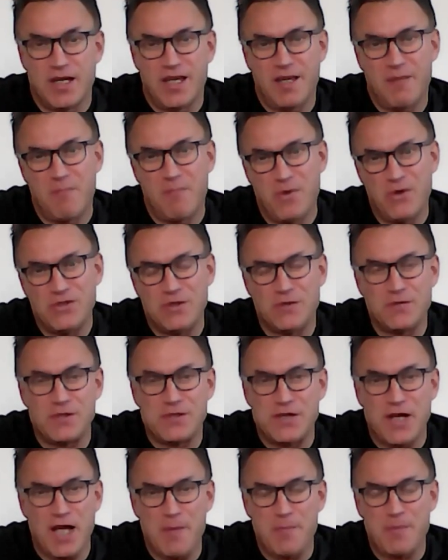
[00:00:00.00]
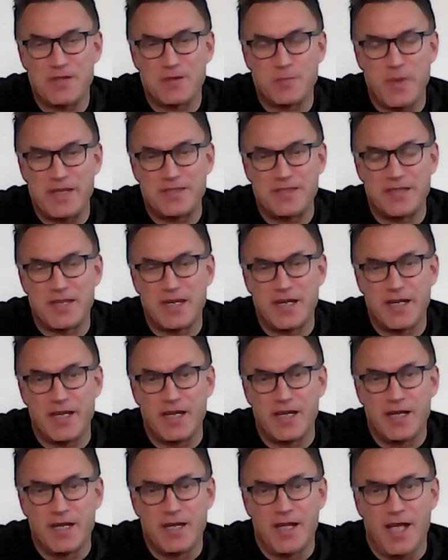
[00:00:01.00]
And most of the time is
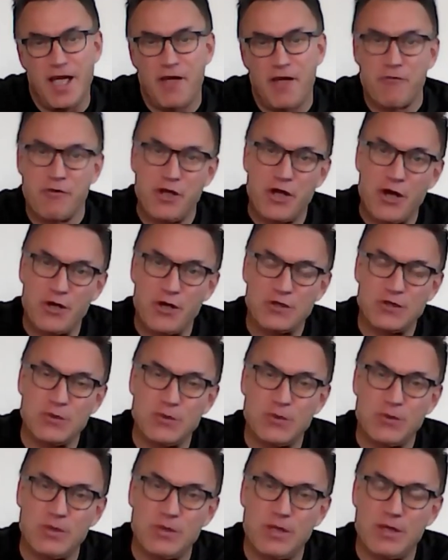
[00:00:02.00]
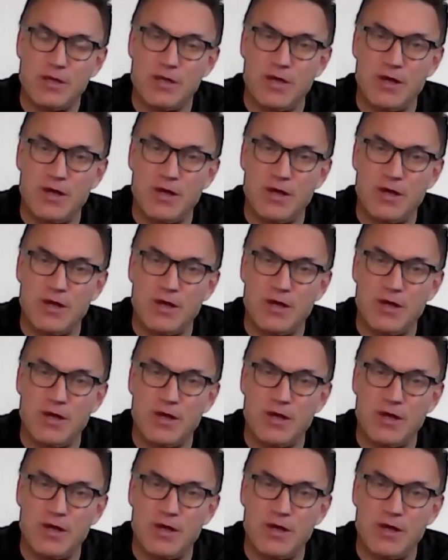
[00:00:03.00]
basically a rehearsal